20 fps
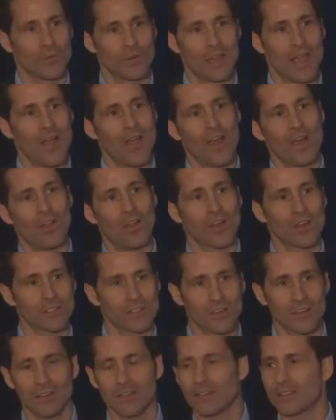And now how long is
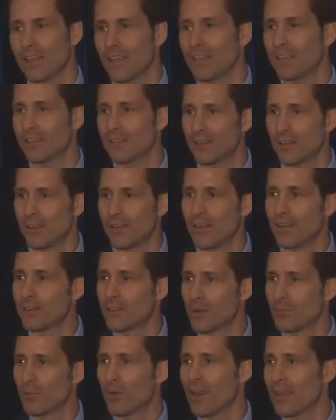it going to take you
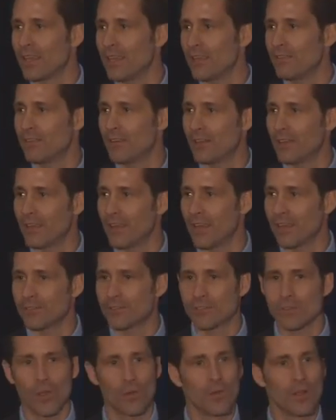to break even again?
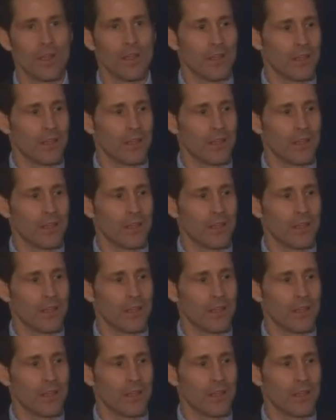So,